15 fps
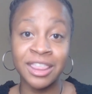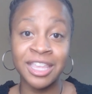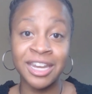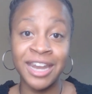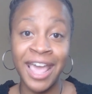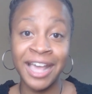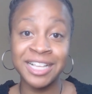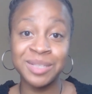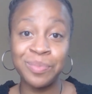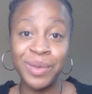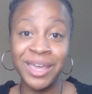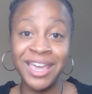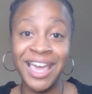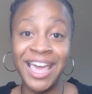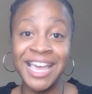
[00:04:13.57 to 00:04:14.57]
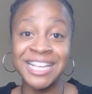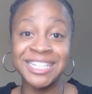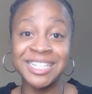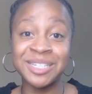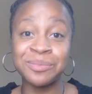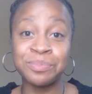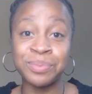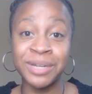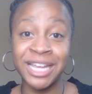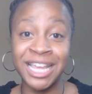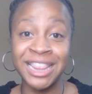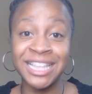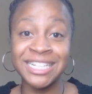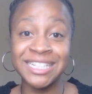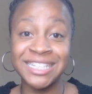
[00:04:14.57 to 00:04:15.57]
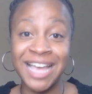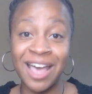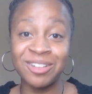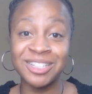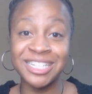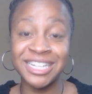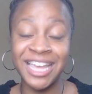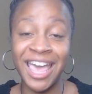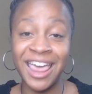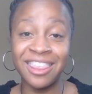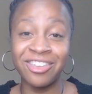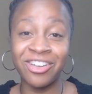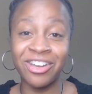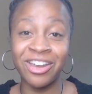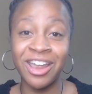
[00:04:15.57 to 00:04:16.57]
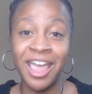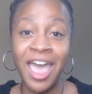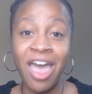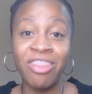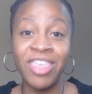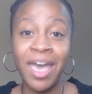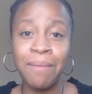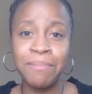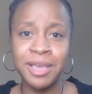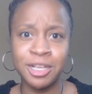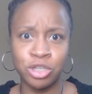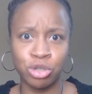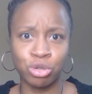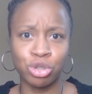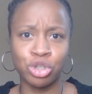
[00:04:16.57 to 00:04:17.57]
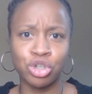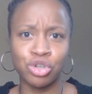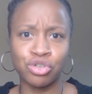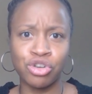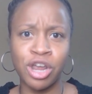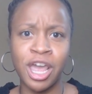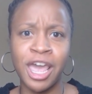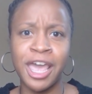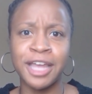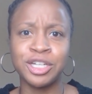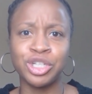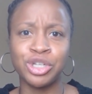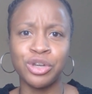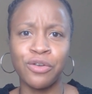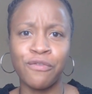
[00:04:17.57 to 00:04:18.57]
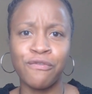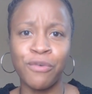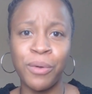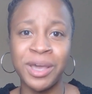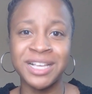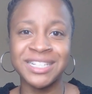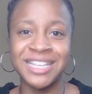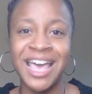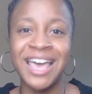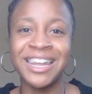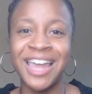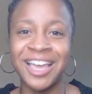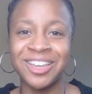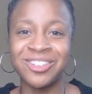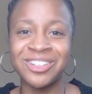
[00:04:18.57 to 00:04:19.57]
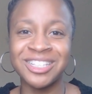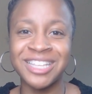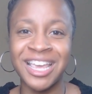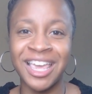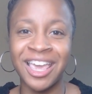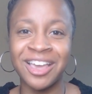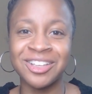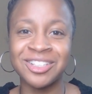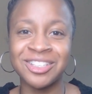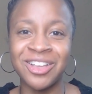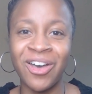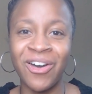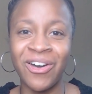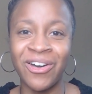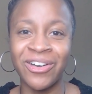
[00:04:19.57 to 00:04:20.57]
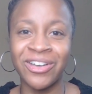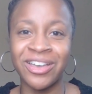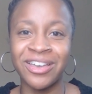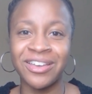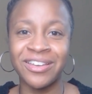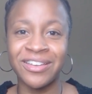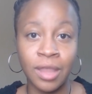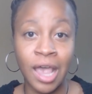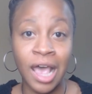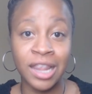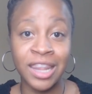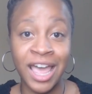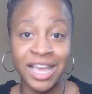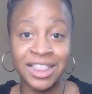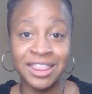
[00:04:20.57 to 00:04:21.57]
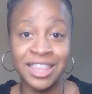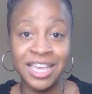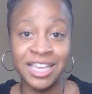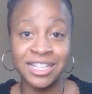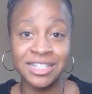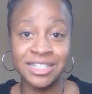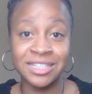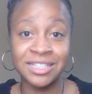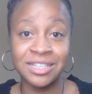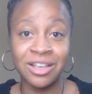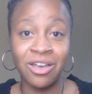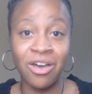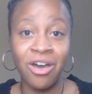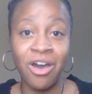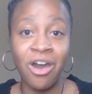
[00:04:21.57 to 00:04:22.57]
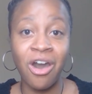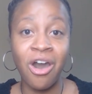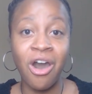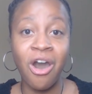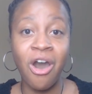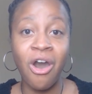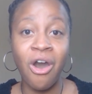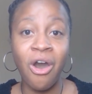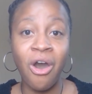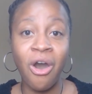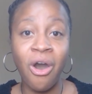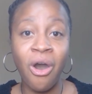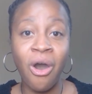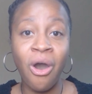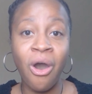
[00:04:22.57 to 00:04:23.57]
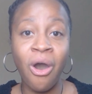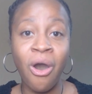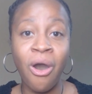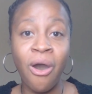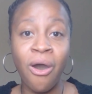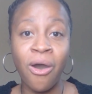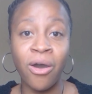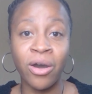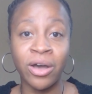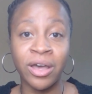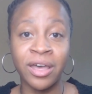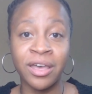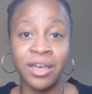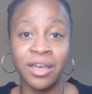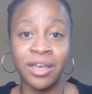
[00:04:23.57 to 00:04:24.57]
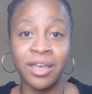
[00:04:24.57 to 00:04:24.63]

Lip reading: The next B is to blend the sounds together. That means you'll stretch your voice like you're singing a song. Like this. Hog.